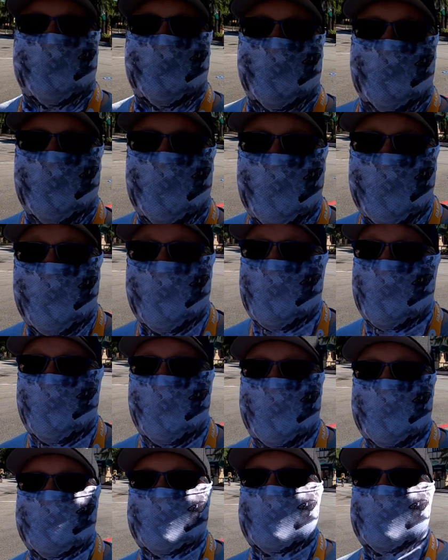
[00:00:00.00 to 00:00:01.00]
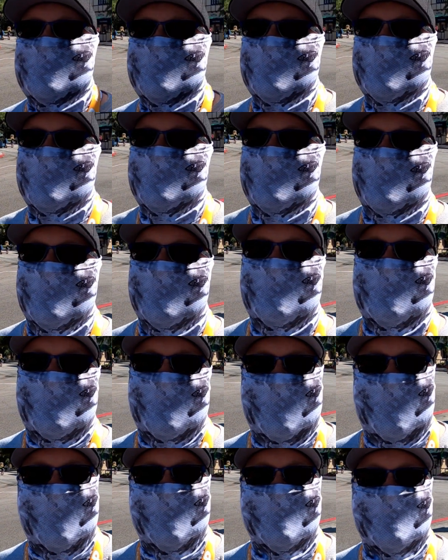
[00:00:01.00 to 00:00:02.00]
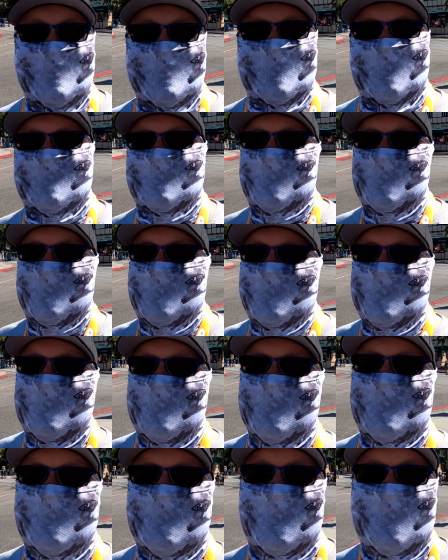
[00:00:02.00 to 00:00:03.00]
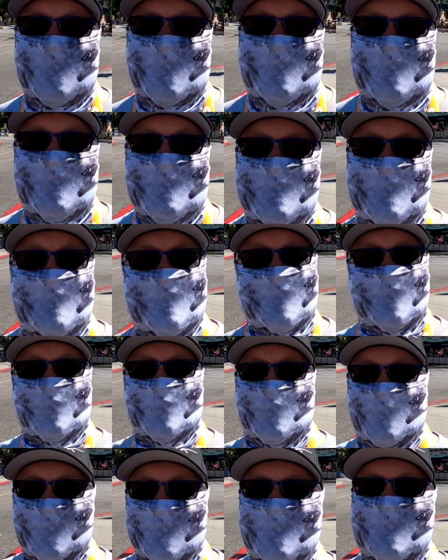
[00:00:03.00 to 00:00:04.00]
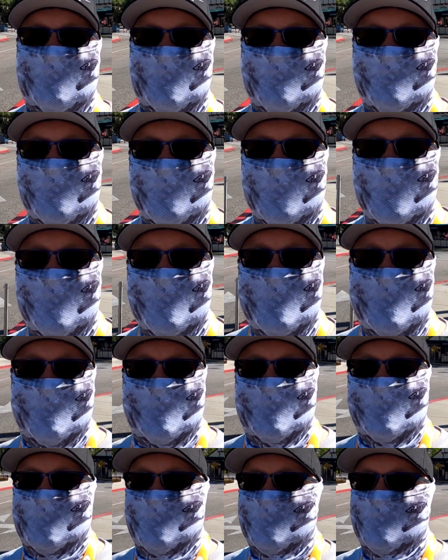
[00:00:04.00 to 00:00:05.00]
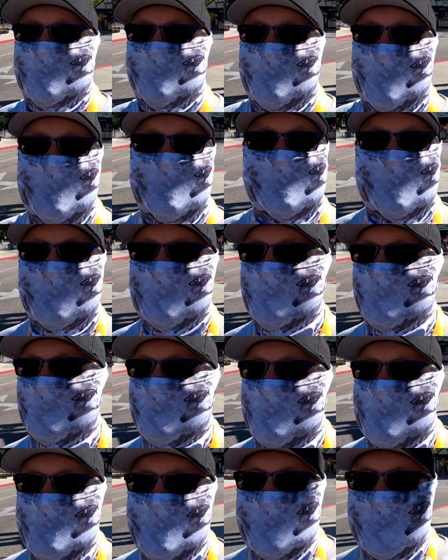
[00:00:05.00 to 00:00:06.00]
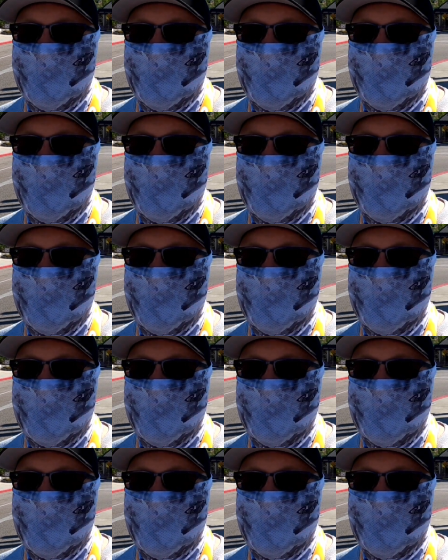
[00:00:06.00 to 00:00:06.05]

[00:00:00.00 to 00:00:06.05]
Earlier I mentioned that I suggest getting a neck gaiter because it's a really comfortable face covering.